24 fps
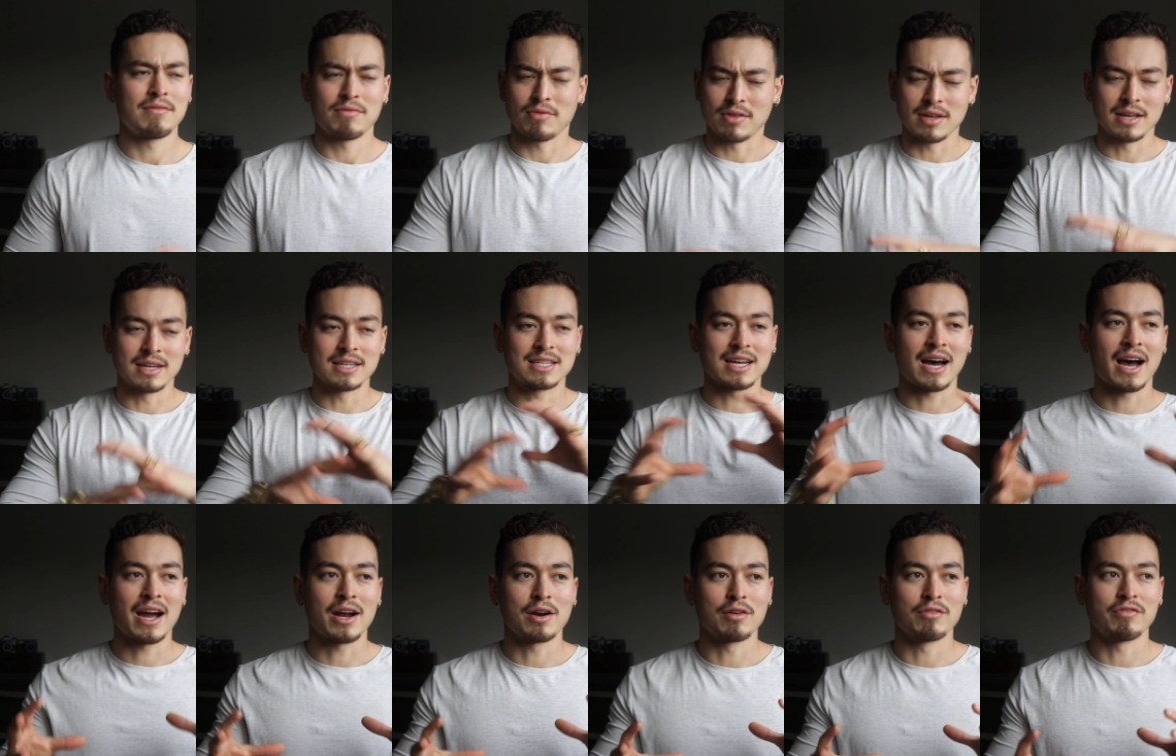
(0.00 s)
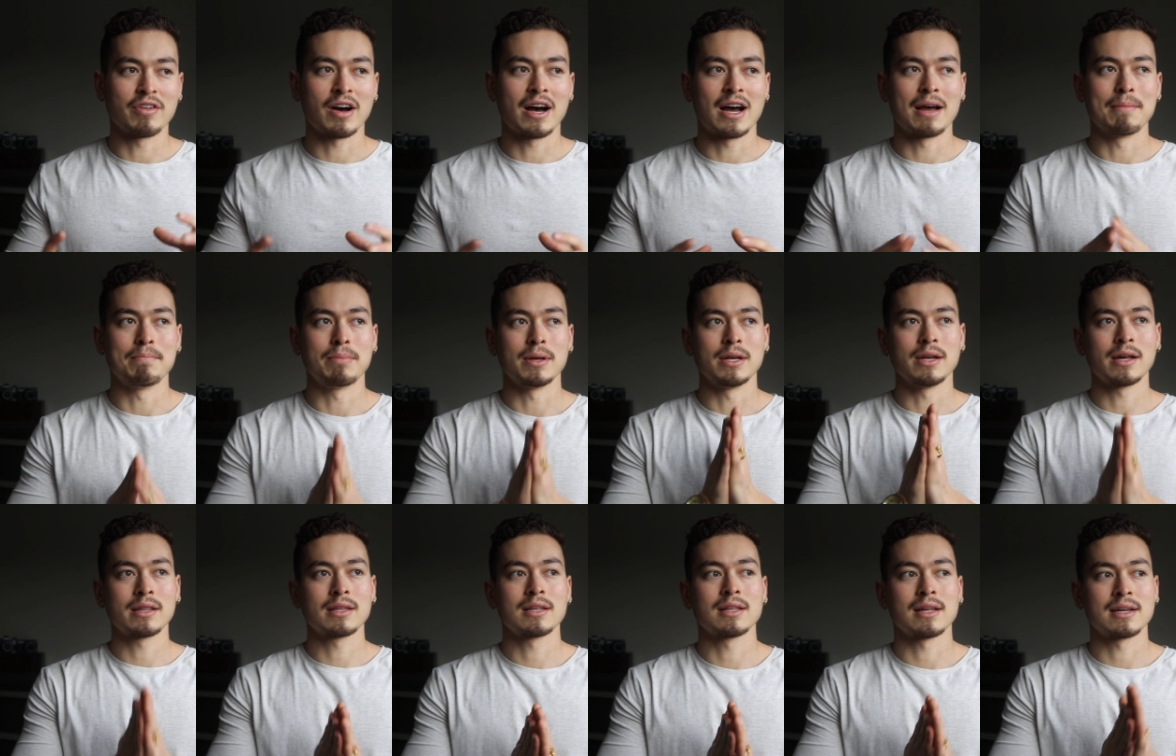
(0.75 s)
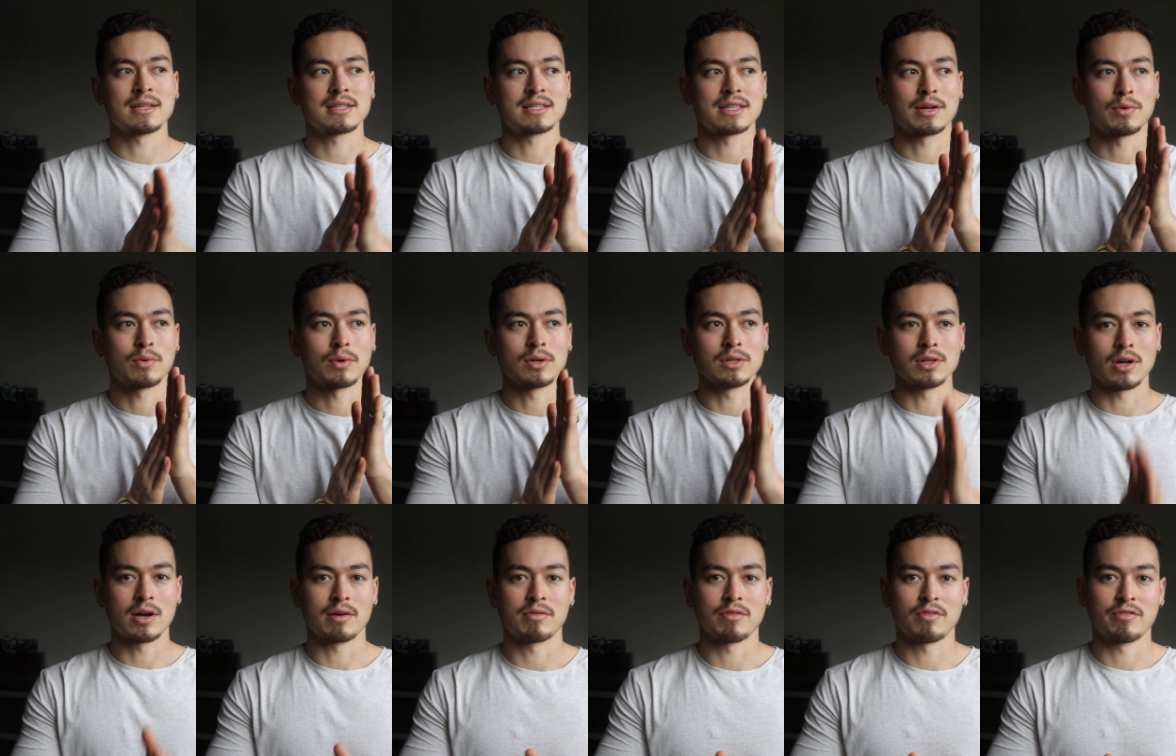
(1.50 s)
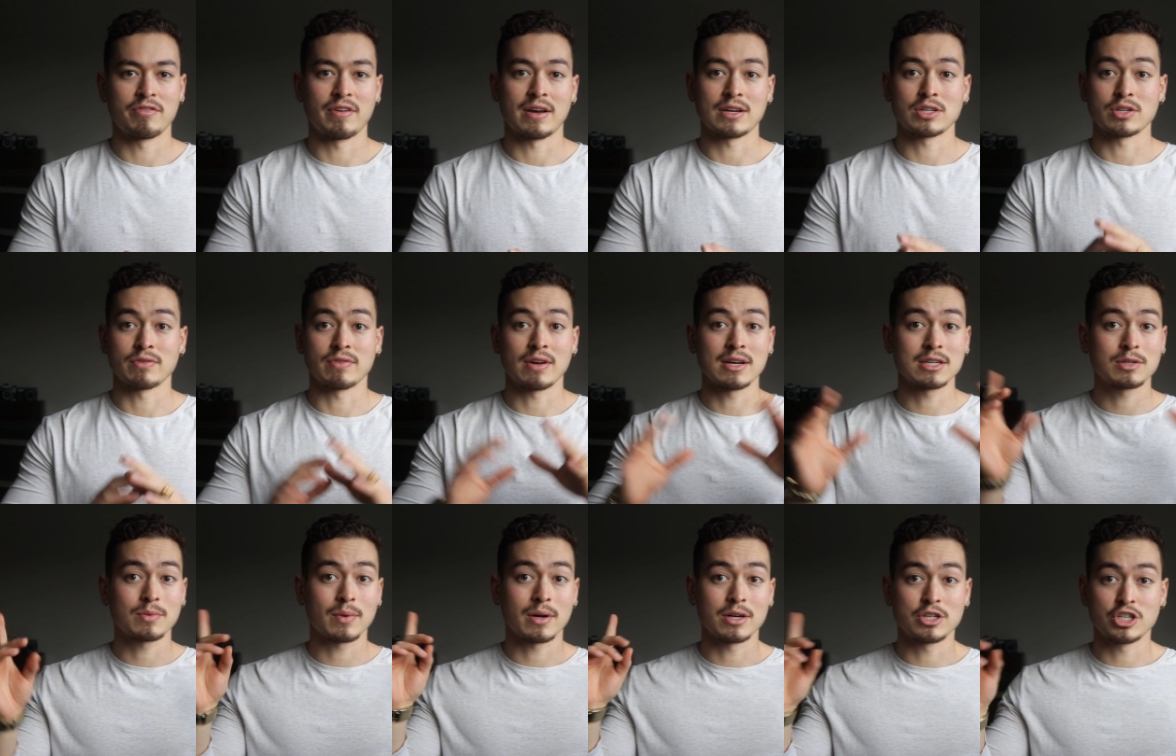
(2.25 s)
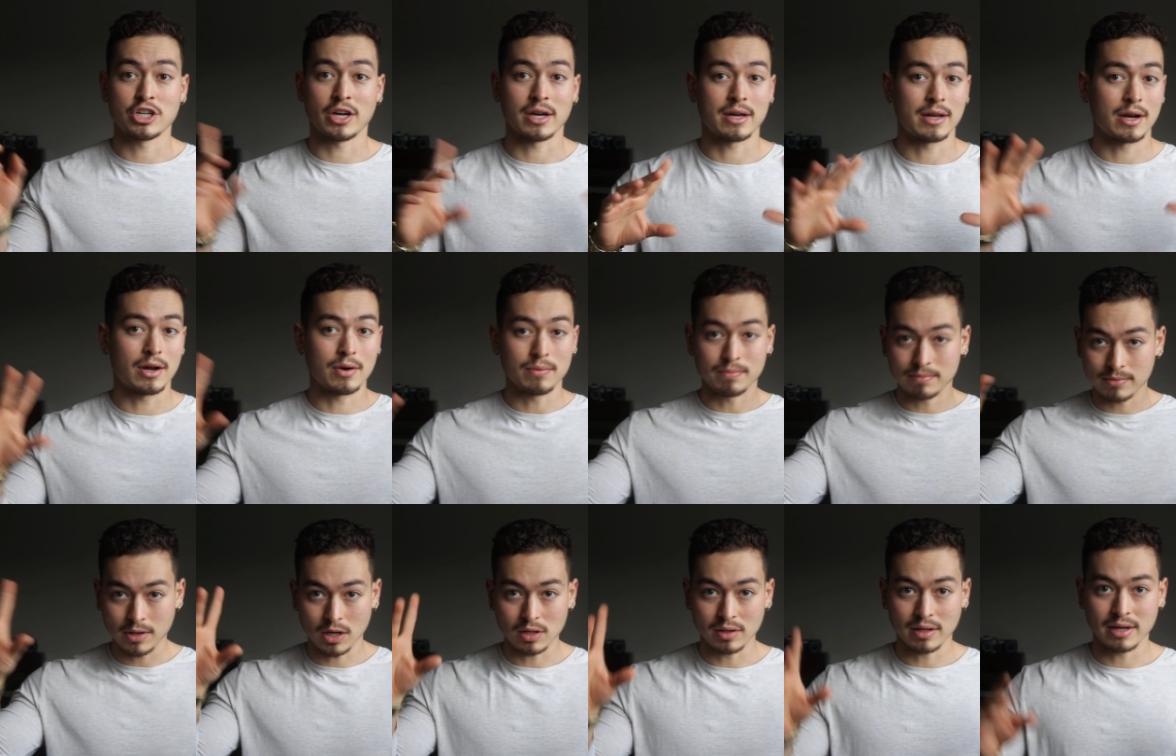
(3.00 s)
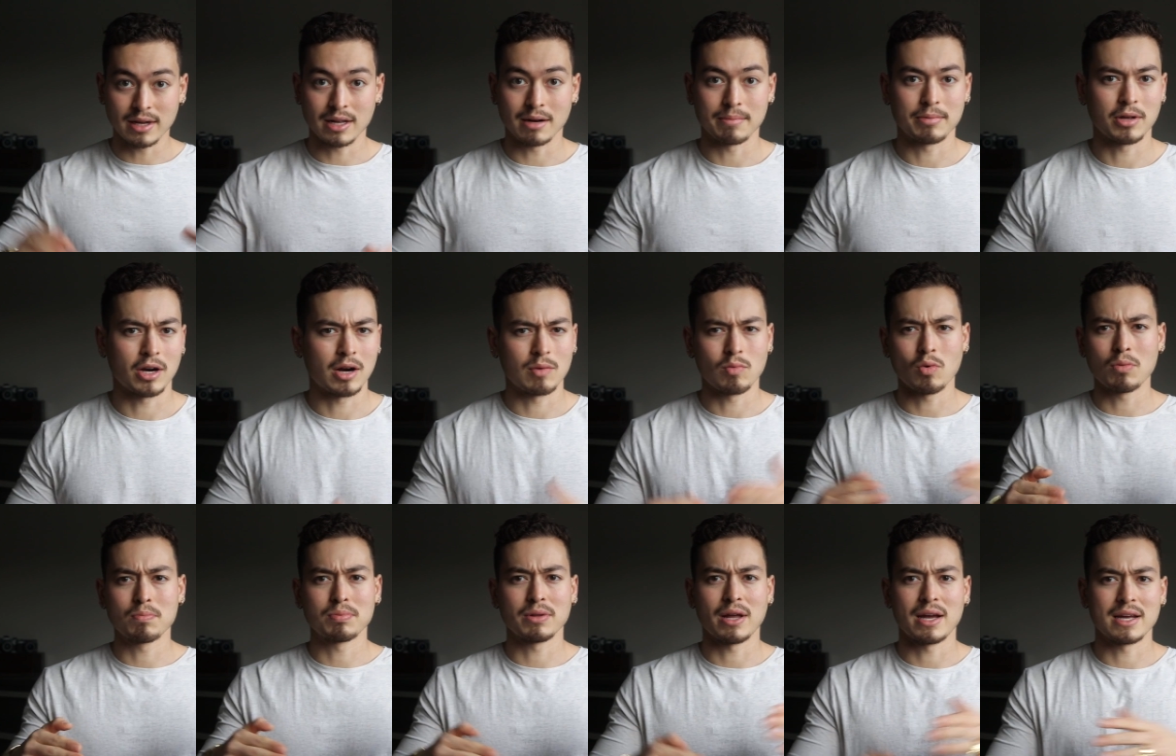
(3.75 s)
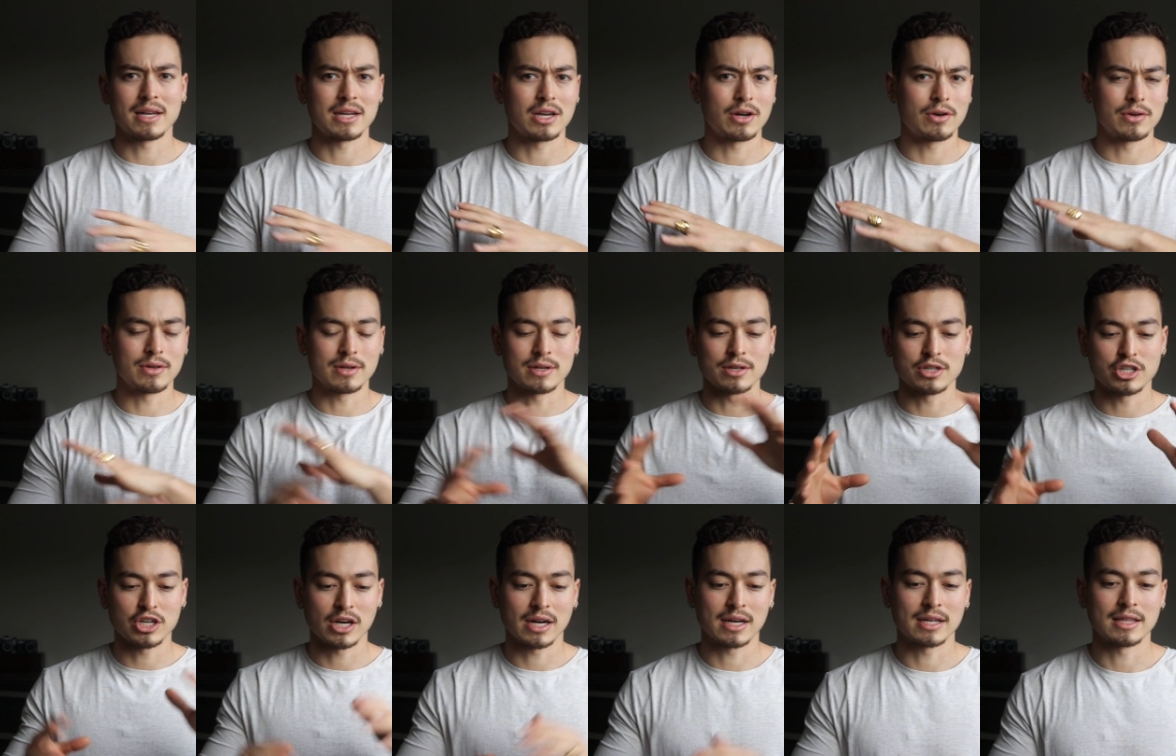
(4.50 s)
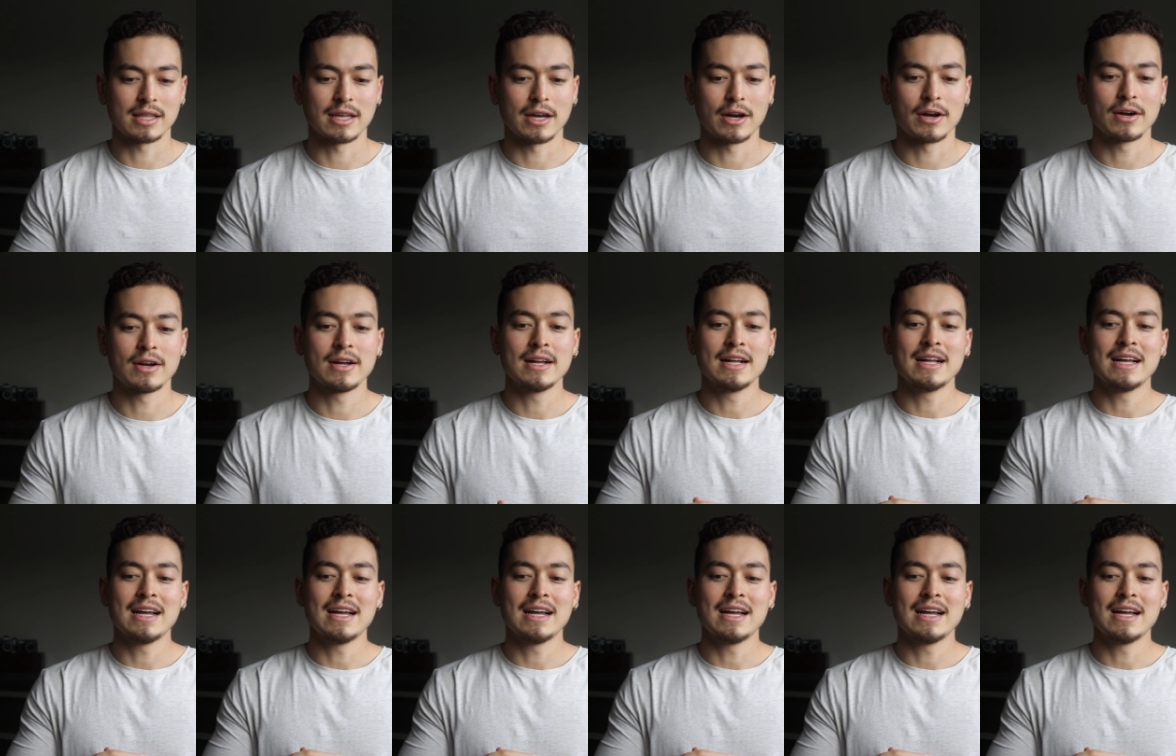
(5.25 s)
the entire vibe, but nonetheless, there were a lot of effects. If you guys want to check it out, I'll link it up there. I won't play it here, you can check it there.